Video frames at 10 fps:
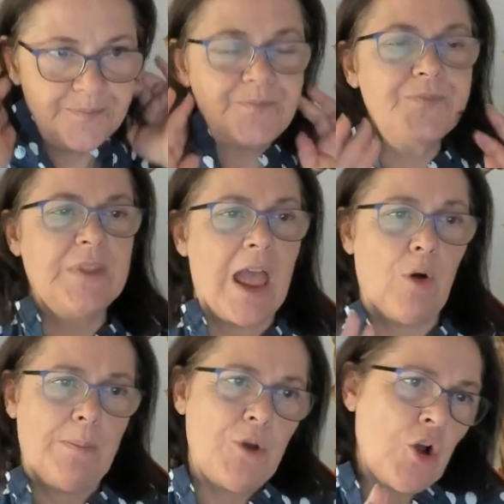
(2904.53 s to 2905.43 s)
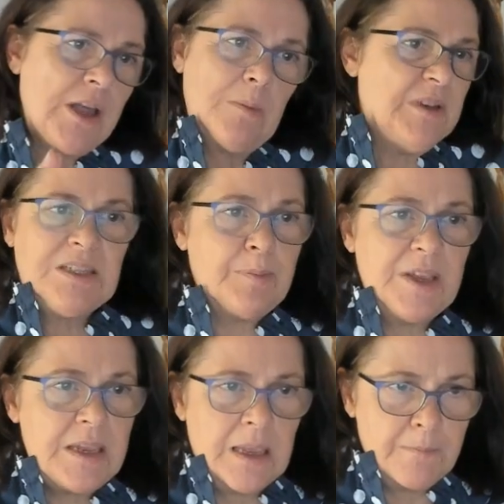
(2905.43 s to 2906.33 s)
Now, I'm not going to be
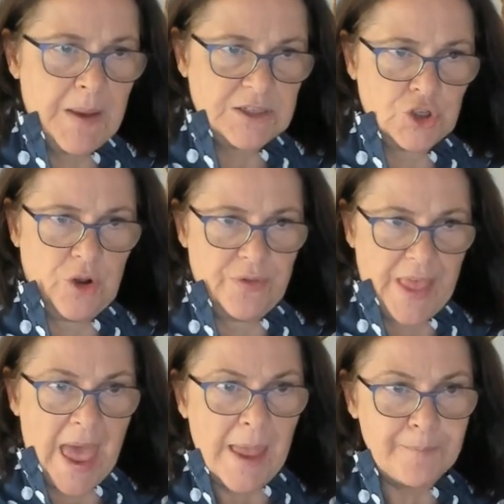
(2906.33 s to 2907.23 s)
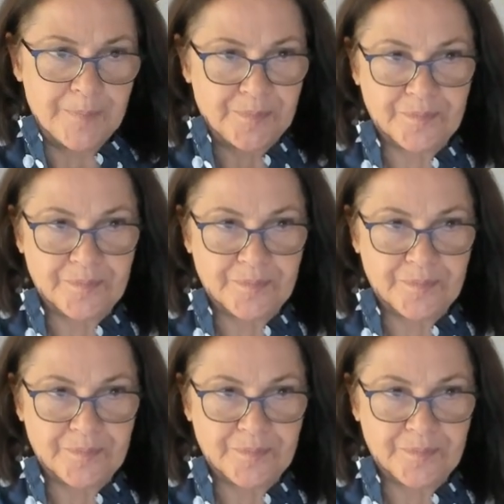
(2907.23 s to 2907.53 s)
speaking much on that.